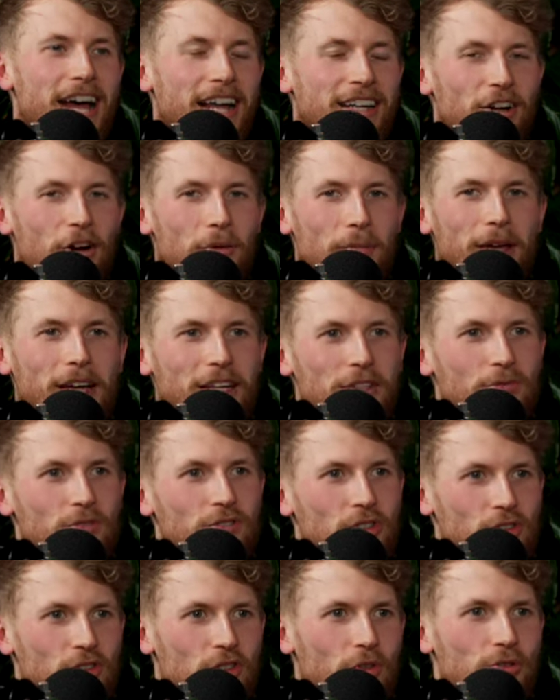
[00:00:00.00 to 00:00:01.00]
I got picked
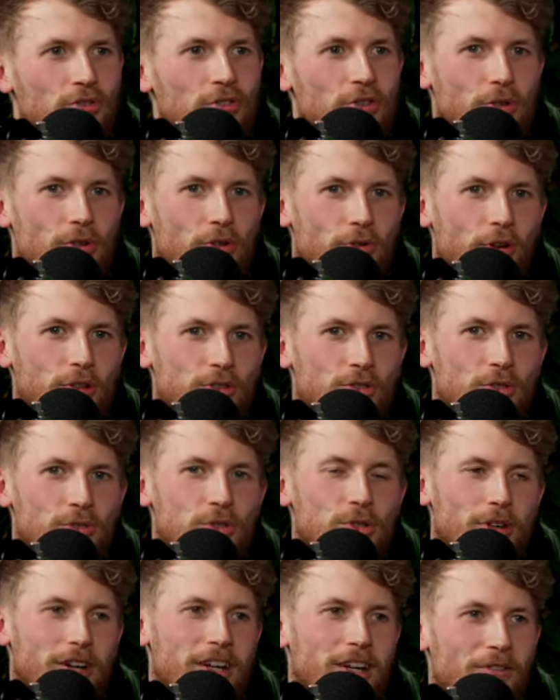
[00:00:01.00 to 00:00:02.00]
once at school to do the cross
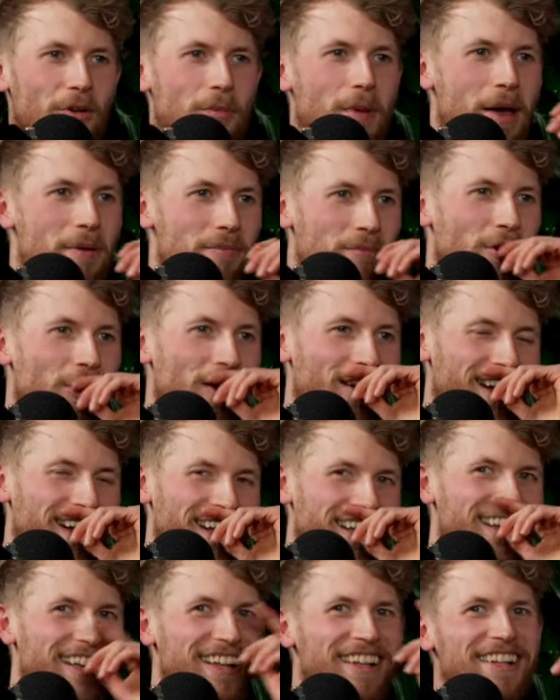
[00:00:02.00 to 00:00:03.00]
country, and I remember
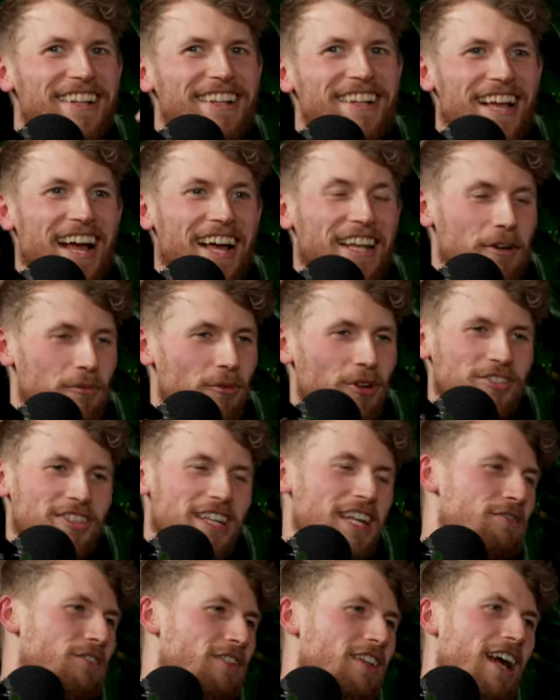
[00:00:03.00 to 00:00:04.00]
it. And it wasn't
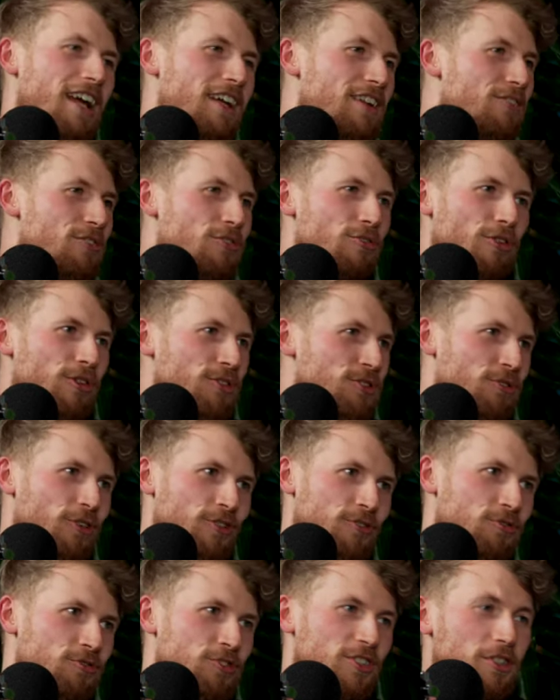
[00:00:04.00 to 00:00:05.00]
even like cross
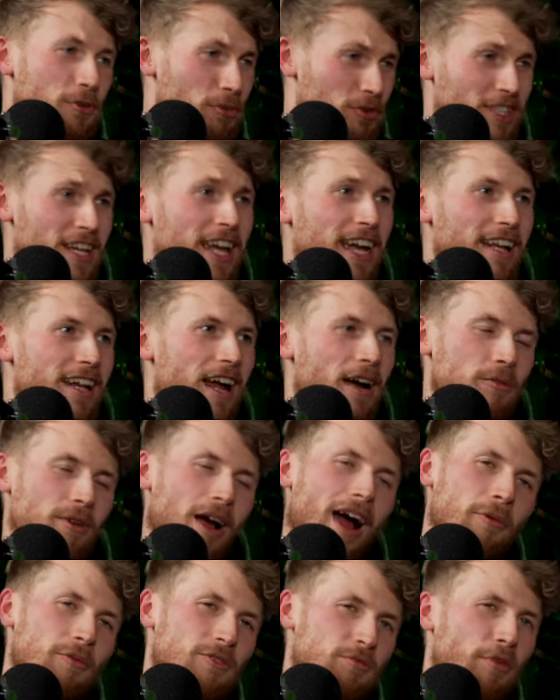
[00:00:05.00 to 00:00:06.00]
country, because I was a kid.
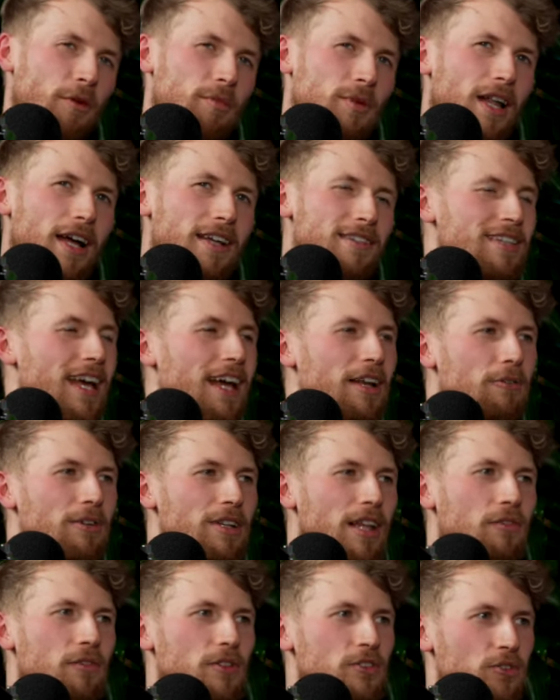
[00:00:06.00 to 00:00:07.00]
I was probably like 10 or
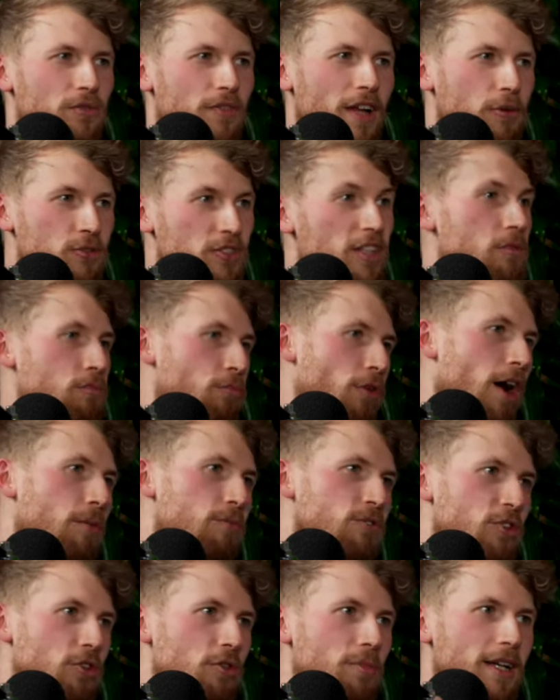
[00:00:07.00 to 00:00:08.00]
11 something. I was still in
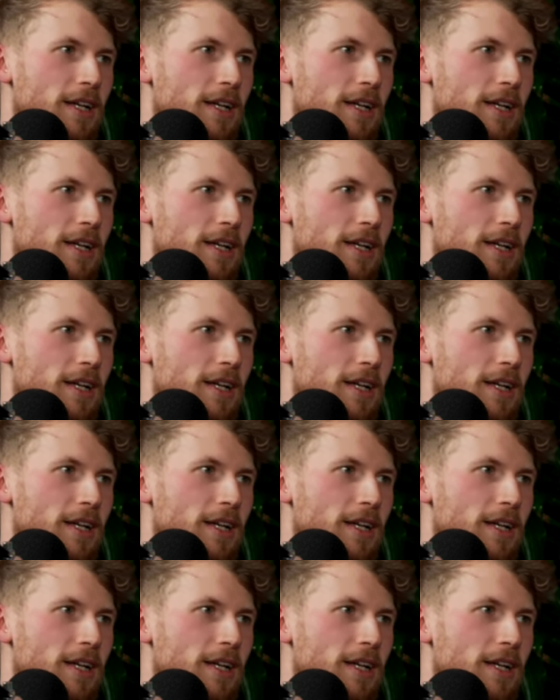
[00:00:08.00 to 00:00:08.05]
primary school,